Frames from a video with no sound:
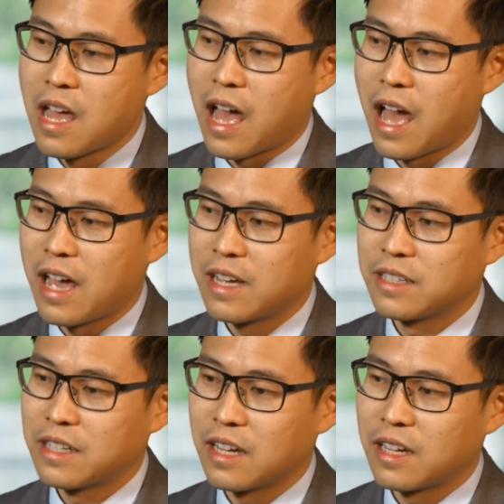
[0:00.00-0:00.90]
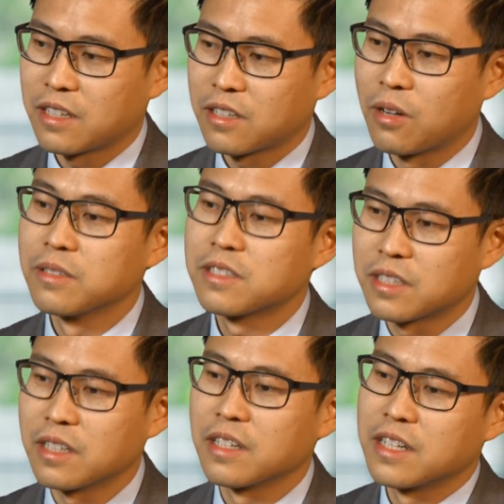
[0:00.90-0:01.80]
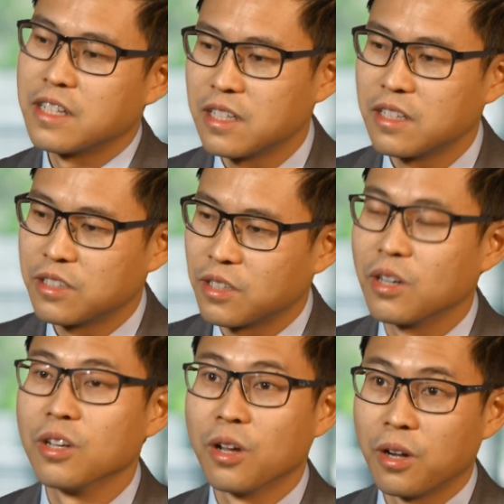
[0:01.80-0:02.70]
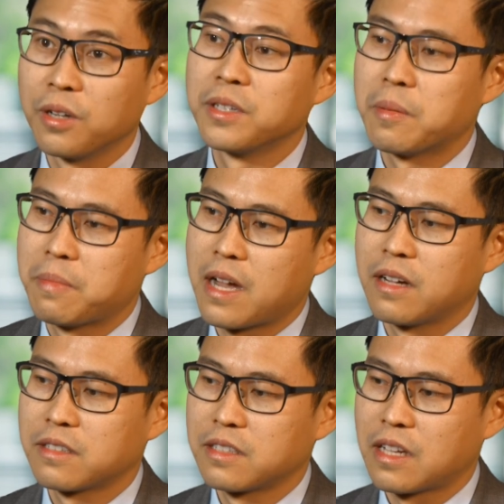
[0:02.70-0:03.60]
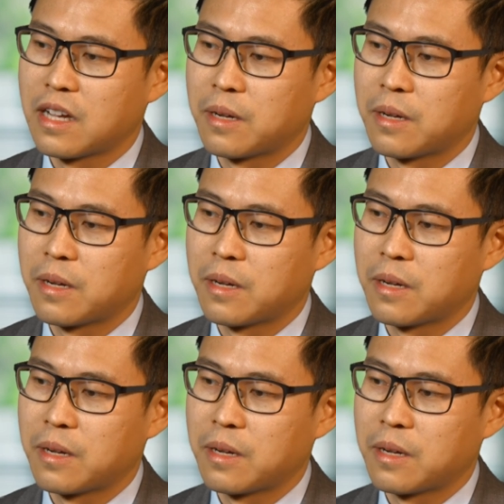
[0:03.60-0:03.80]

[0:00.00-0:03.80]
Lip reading: and constantly learn about